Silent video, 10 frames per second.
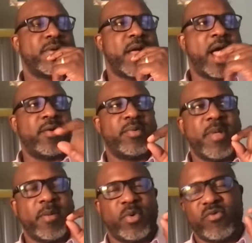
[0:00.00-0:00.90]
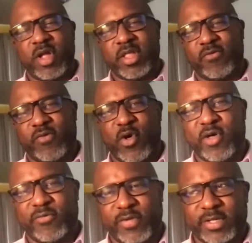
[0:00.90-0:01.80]
I remember running for
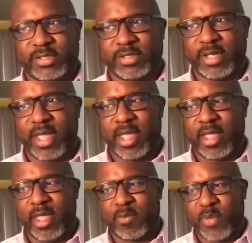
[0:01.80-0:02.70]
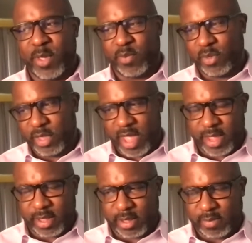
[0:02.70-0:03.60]
office, and
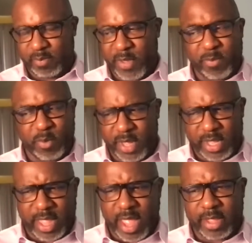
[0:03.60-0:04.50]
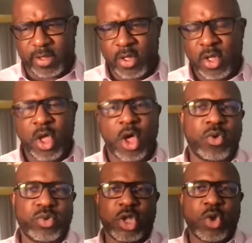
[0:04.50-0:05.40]
people being like,
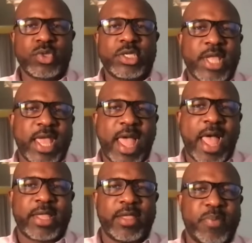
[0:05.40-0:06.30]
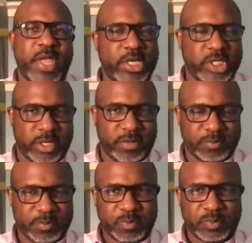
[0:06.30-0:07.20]
"Oh, don't say occupation,
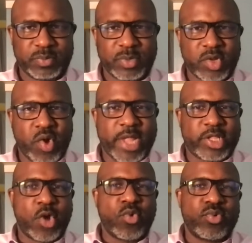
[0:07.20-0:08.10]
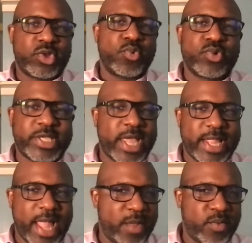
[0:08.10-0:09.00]
right? Don't say
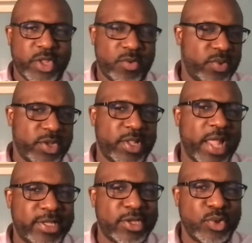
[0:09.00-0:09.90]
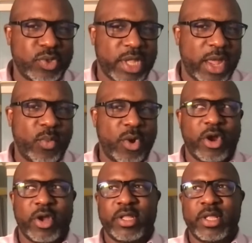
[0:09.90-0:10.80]
that. We don't like to use that
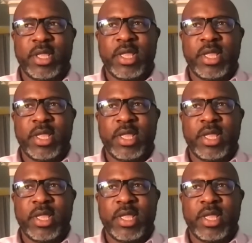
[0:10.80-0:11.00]
word."